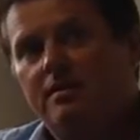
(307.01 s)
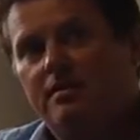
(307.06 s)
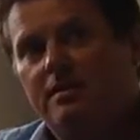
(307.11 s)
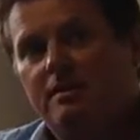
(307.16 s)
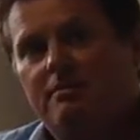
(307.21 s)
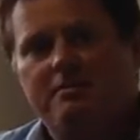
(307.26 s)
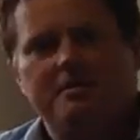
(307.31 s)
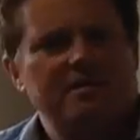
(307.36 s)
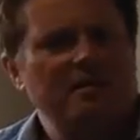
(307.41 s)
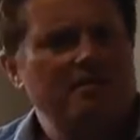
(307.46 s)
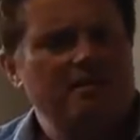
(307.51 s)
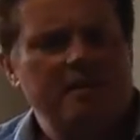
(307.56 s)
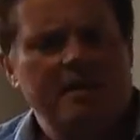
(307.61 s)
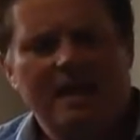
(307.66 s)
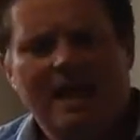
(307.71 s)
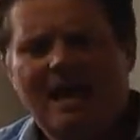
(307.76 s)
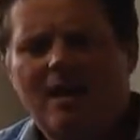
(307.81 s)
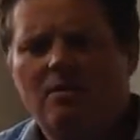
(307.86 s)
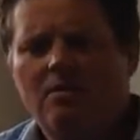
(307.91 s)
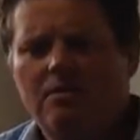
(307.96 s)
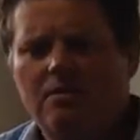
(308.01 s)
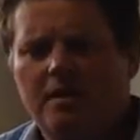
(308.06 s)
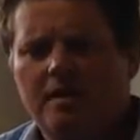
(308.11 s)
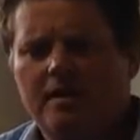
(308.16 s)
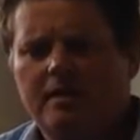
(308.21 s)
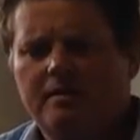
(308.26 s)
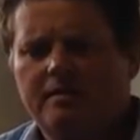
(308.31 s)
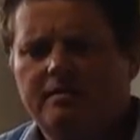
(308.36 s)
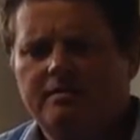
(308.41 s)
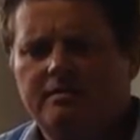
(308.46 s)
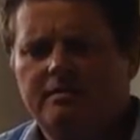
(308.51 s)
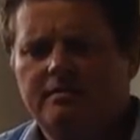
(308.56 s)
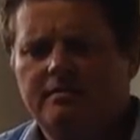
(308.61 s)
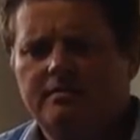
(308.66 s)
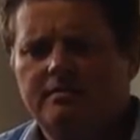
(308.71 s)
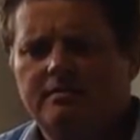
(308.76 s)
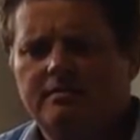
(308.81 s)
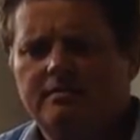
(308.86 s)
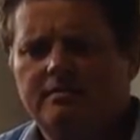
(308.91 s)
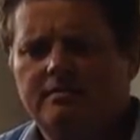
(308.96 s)
There is something out there
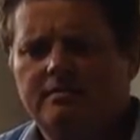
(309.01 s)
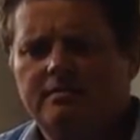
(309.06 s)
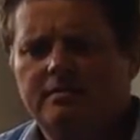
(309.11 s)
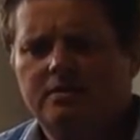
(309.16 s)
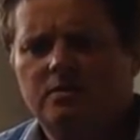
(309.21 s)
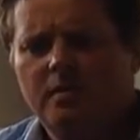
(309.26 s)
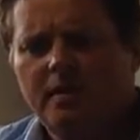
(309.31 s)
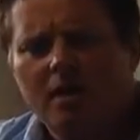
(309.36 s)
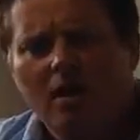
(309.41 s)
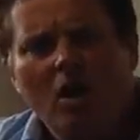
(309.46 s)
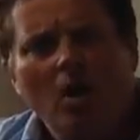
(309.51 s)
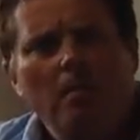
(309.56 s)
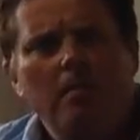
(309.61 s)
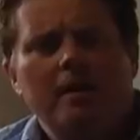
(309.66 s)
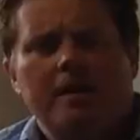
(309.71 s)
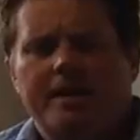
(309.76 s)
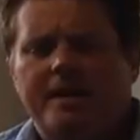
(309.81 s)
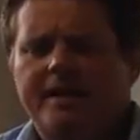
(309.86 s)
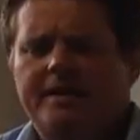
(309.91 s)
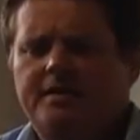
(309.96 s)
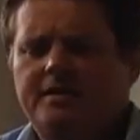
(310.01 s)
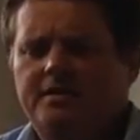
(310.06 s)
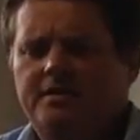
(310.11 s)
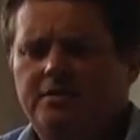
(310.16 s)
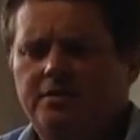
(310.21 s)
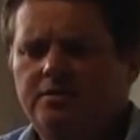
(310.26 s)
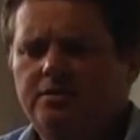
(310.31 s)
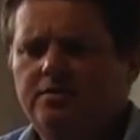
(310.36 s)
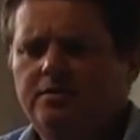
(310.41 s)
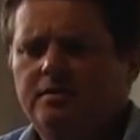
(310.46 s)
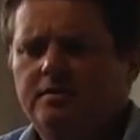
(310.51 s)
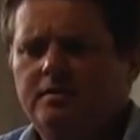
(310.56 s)
that we are obligated to,